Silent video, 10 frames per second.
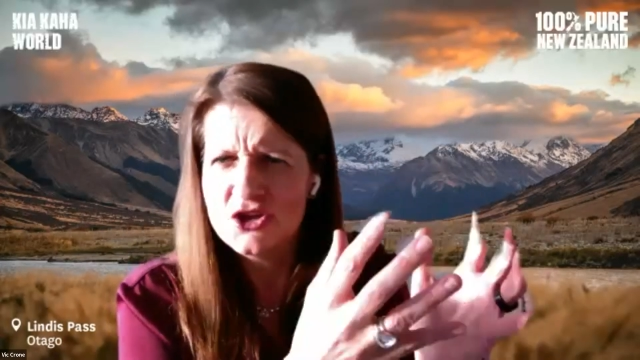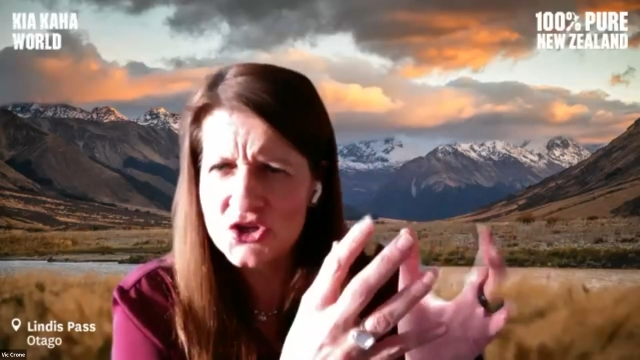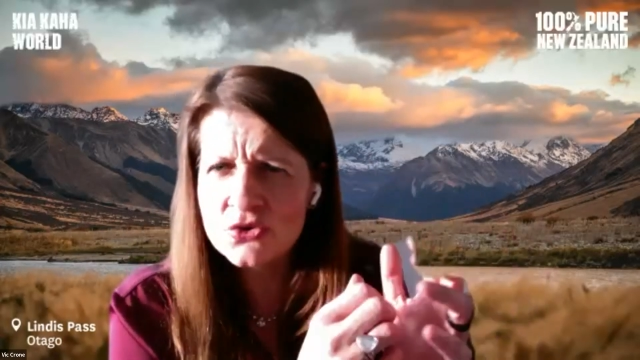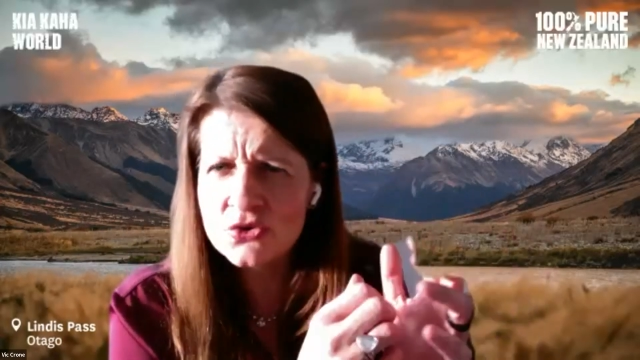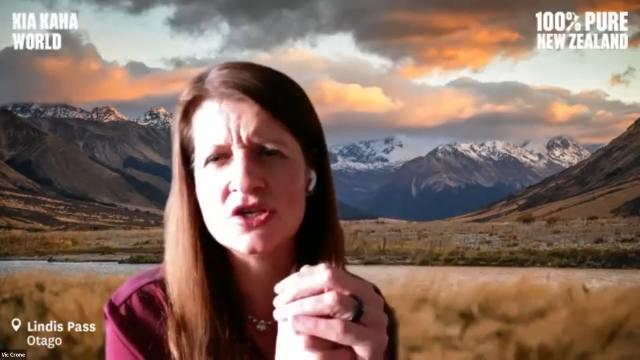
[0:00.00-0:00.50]

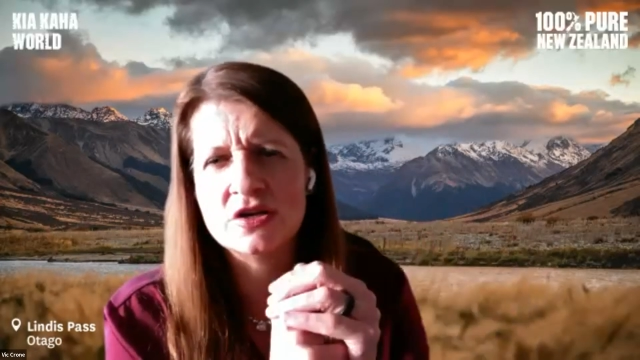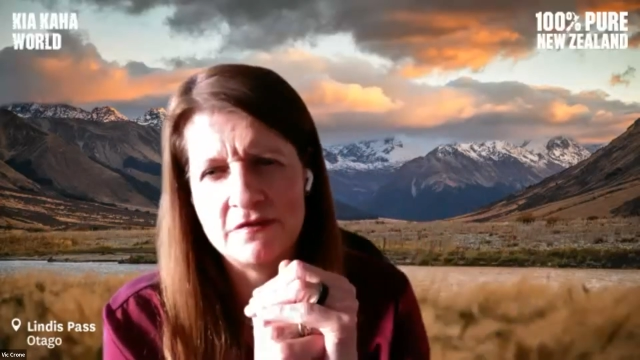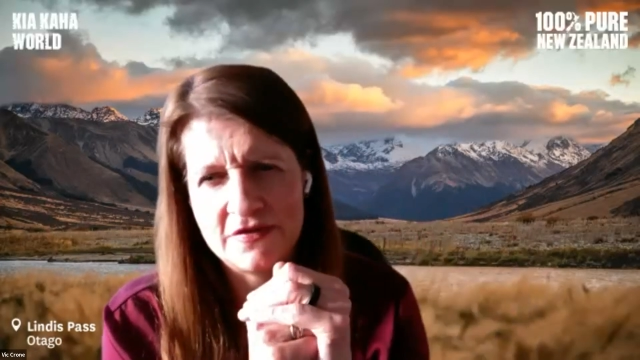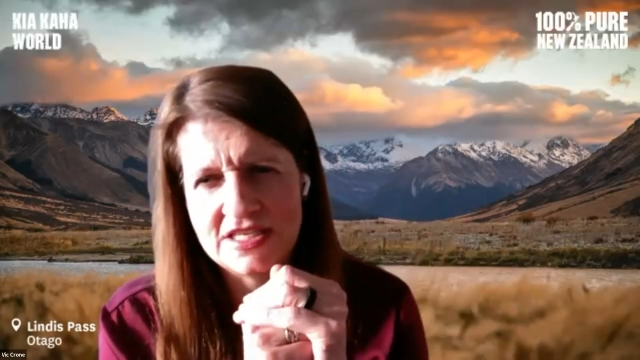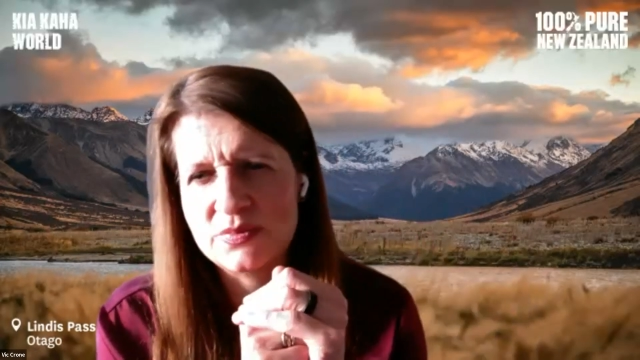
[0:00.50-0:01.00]
huge
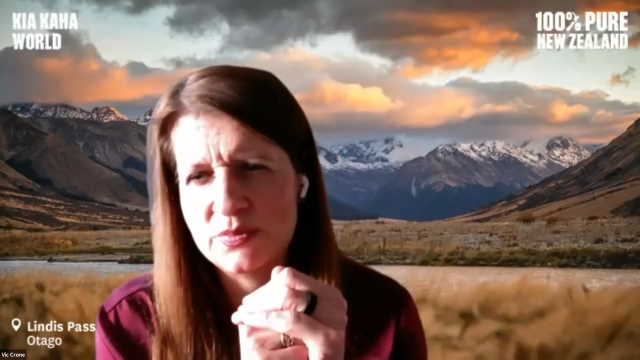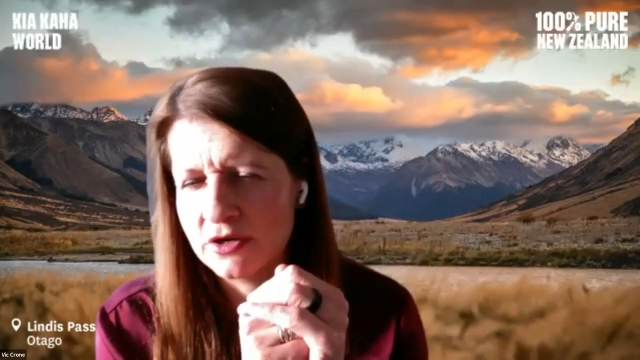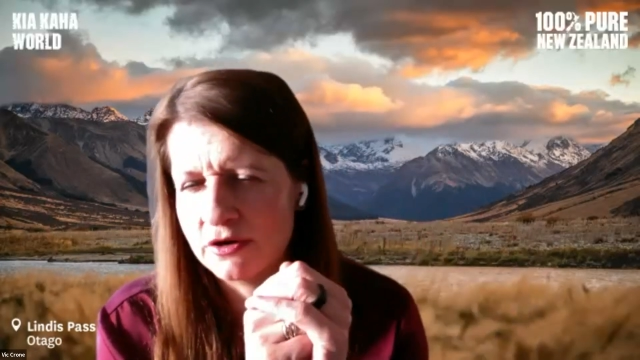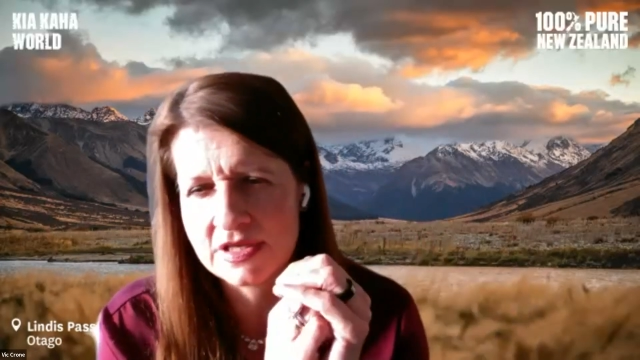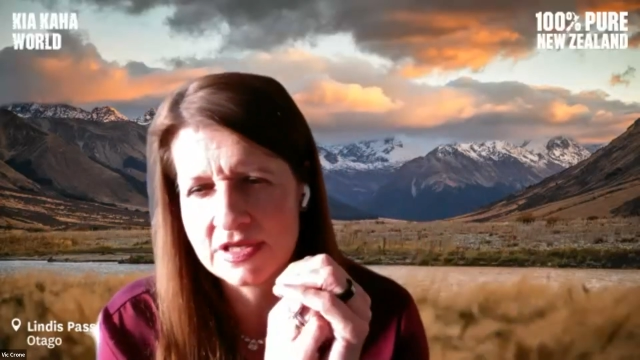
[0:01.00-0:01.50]

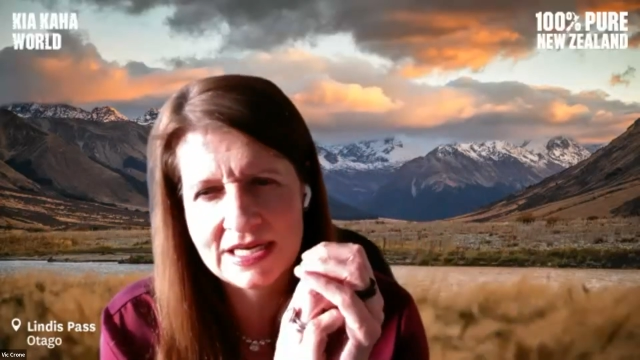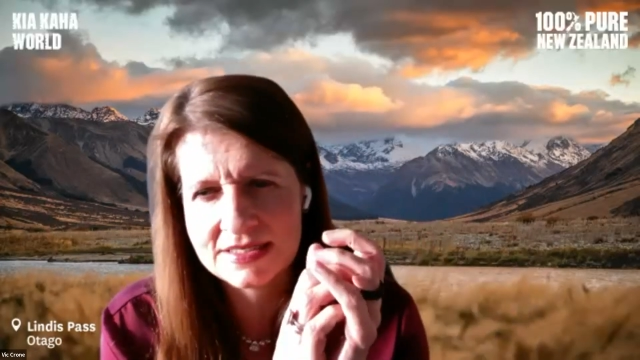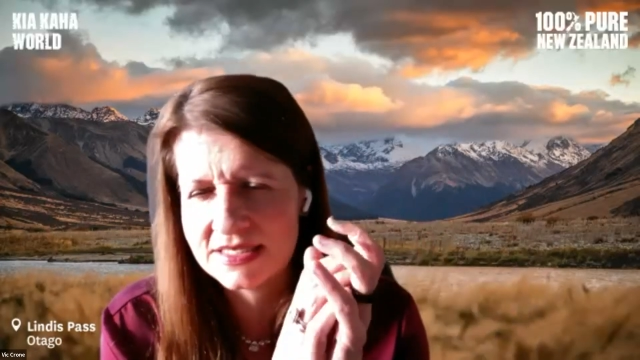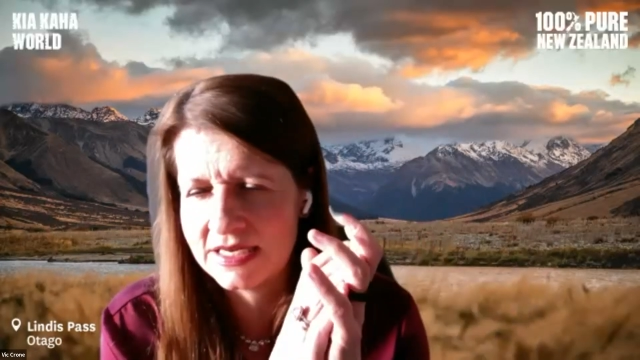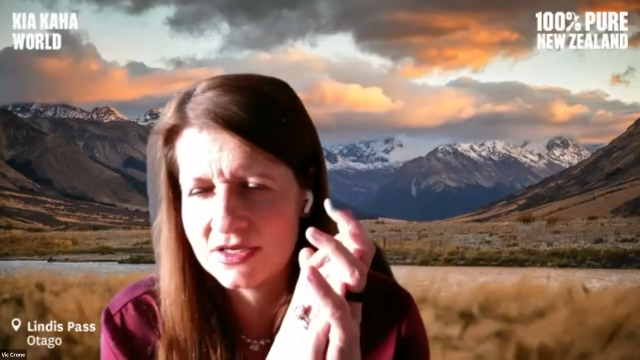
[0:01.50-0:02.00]
investment over the
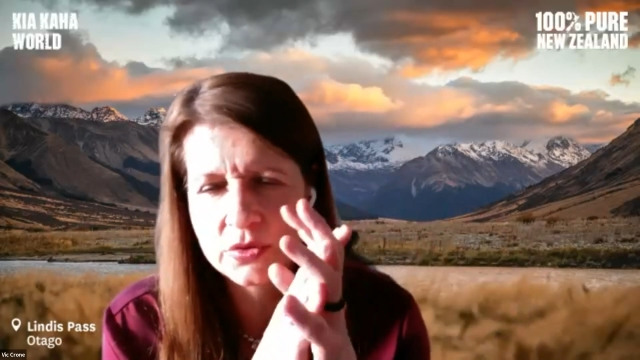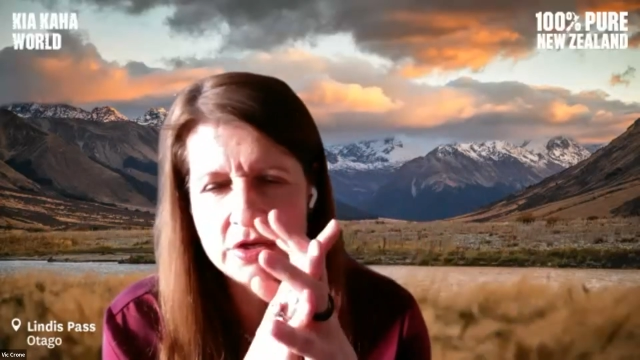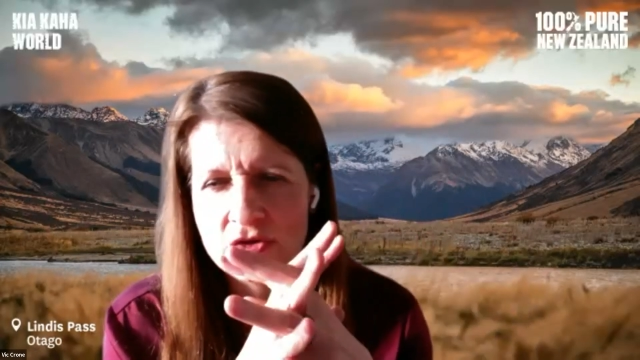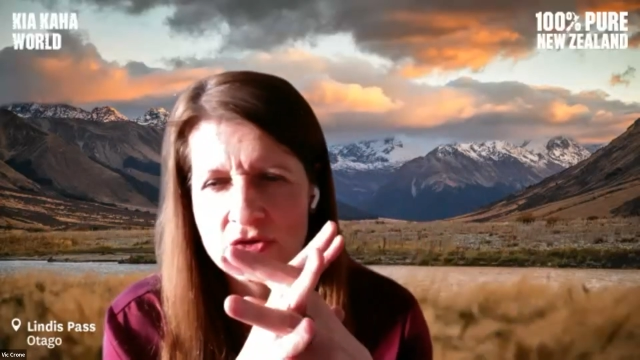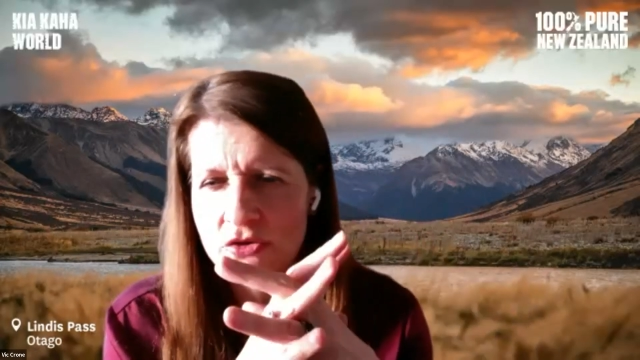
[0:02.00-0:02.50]
last 10,
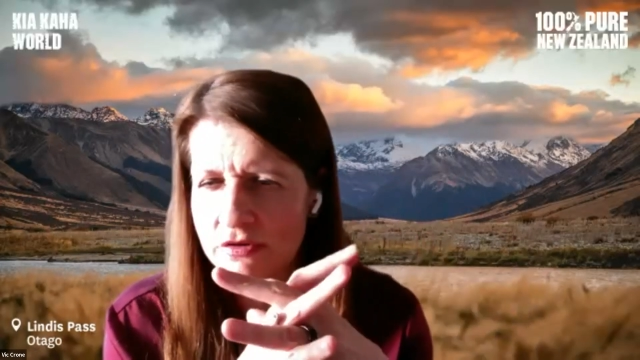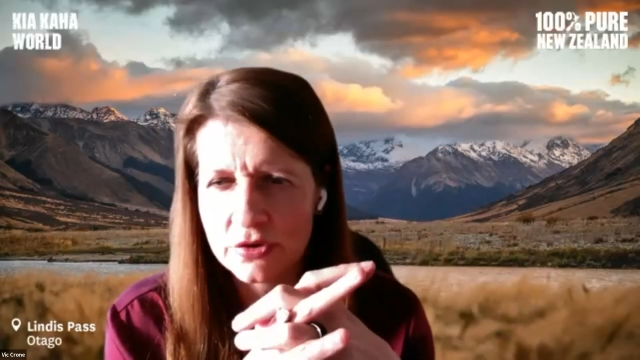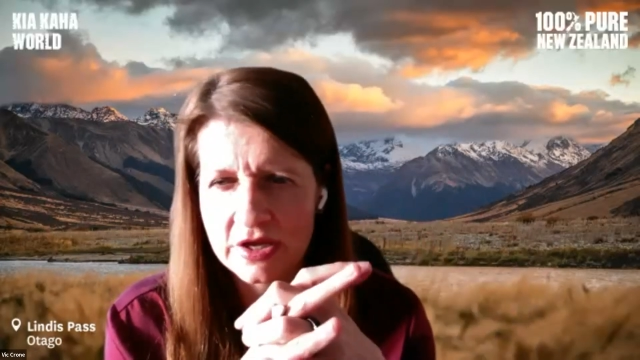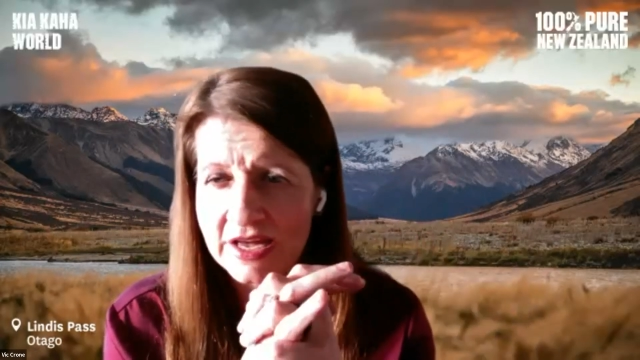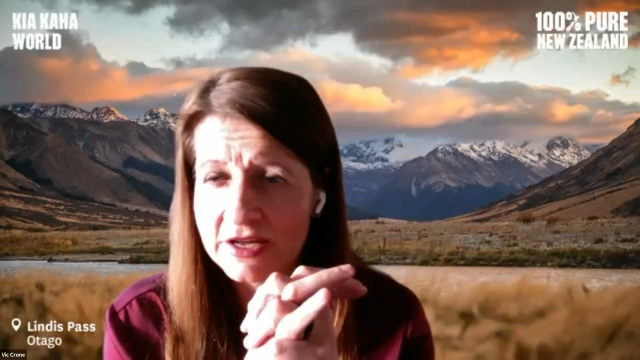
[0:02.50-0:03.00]
20,
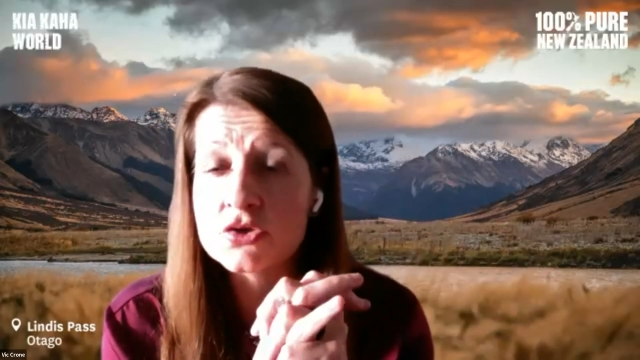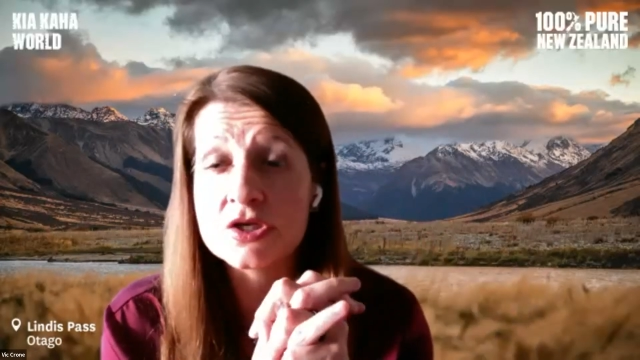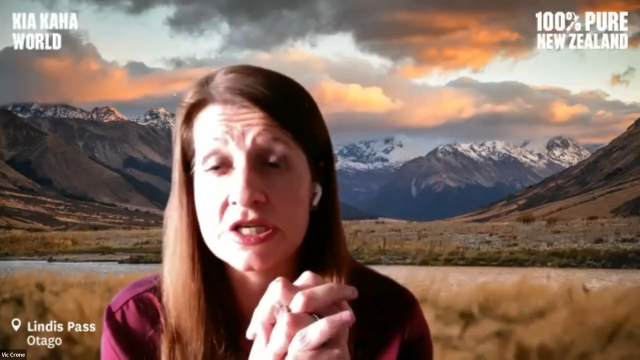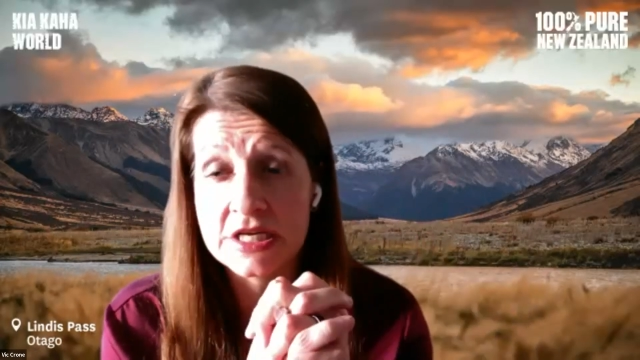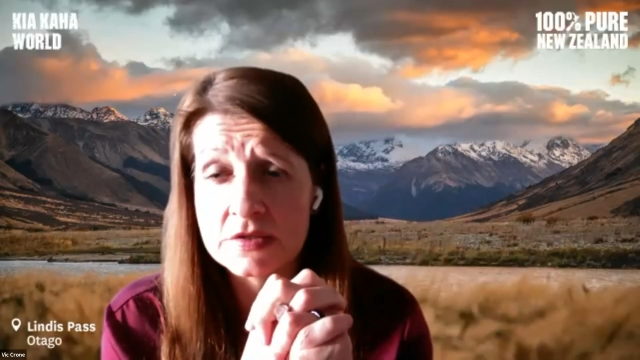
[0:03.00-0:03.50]
30, 40,
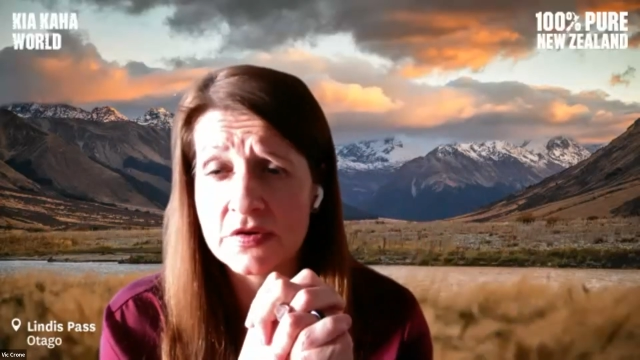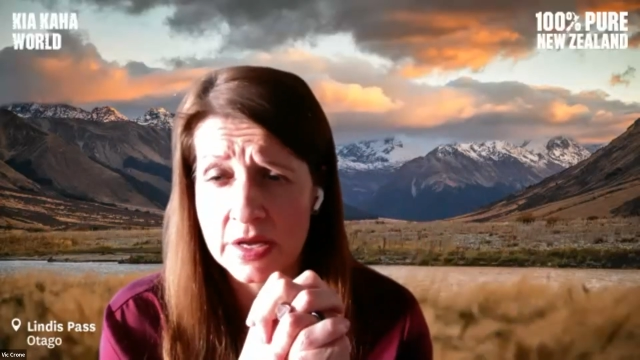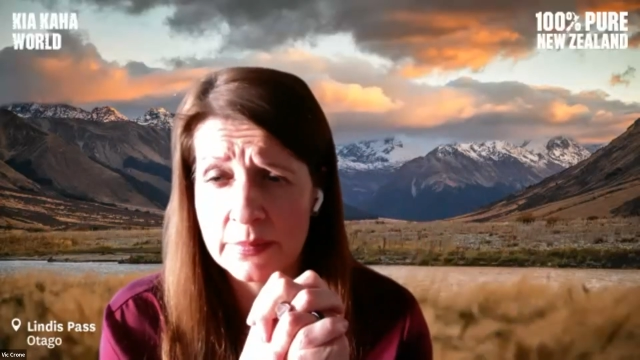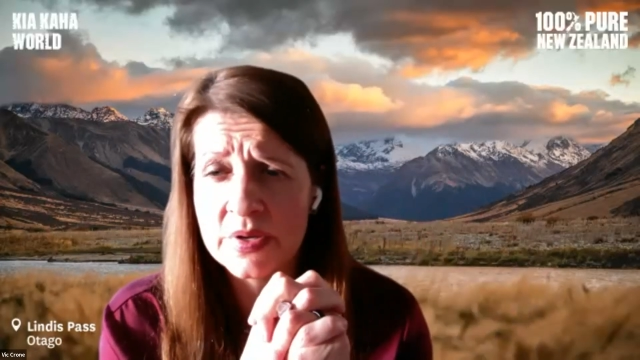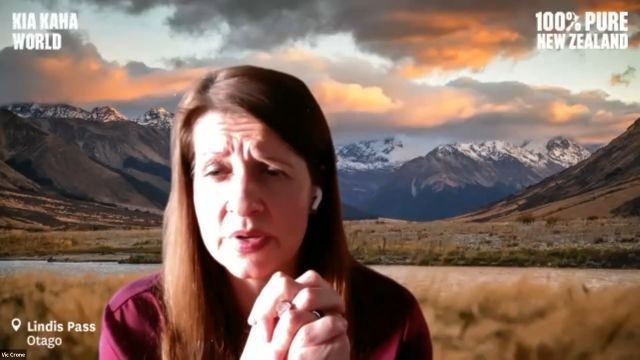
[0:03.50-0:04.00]
100 years
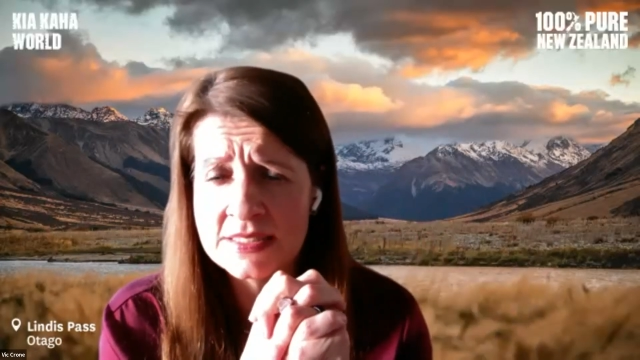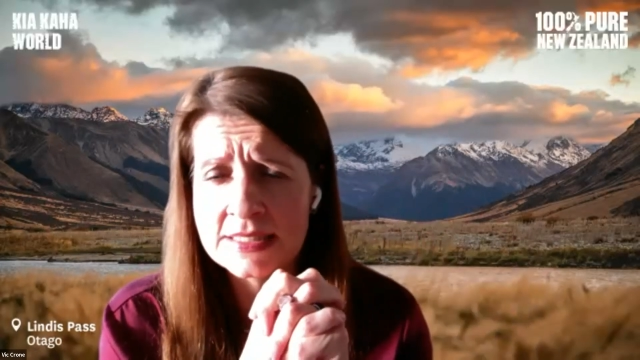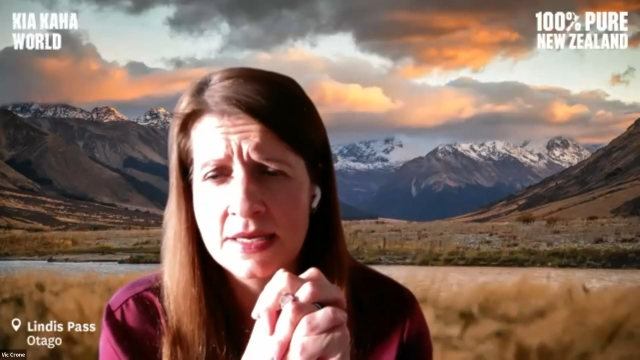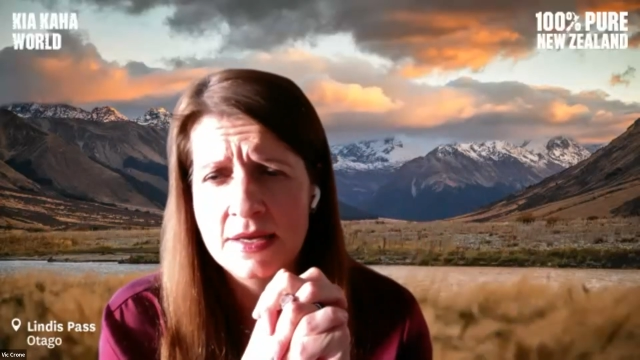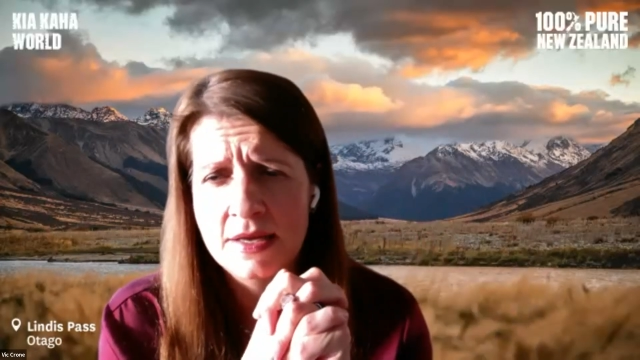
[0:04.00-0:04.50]
for
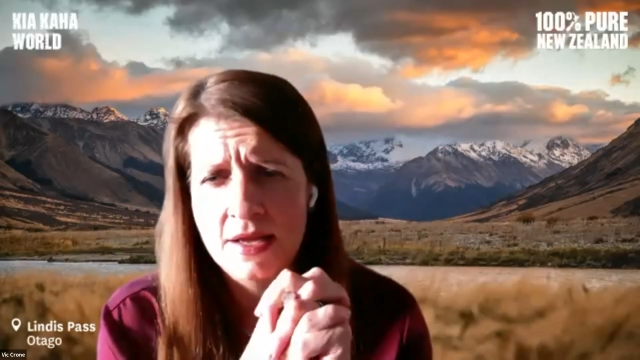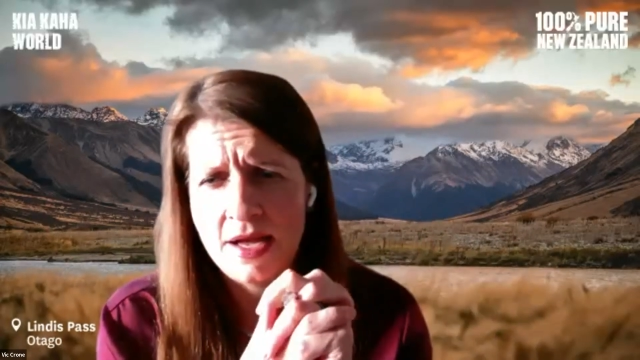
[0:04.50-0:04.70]
companies.